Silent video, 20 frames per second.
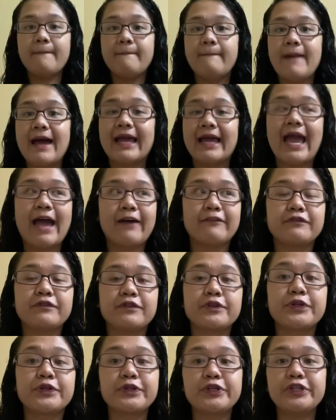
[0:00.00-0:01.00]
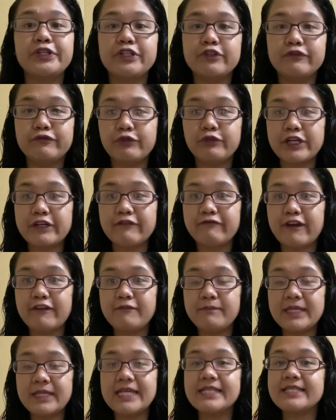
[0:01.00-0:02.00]
back after 30 to
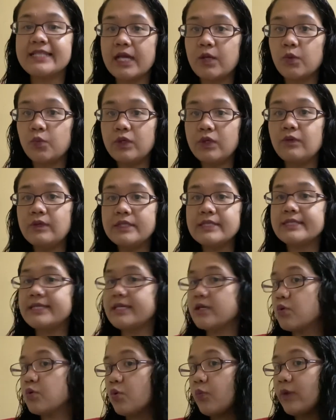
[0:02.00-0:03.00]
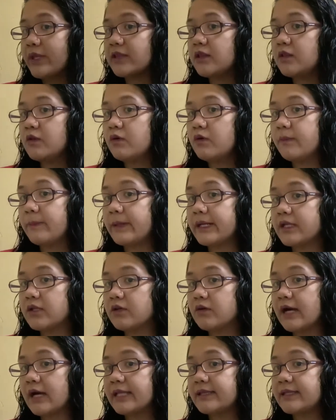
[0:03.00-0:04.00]
45 minutes and we will see kung wet look pa
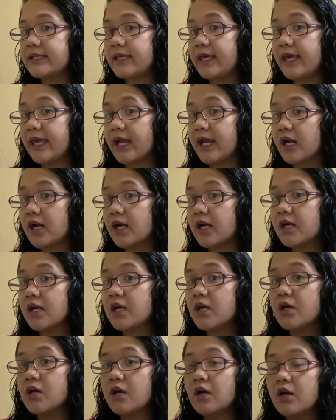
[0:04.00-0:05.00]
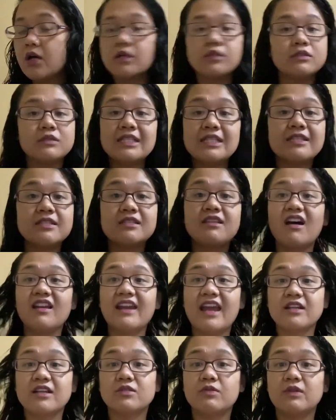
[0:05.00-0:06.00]
rin yung ating hair. It's done,
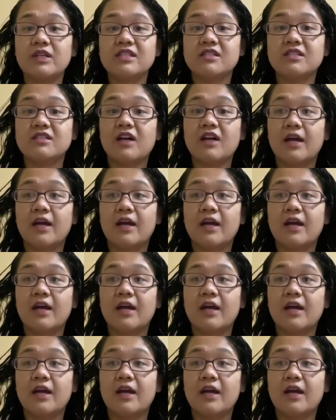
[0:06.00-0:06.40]
actually. It's done.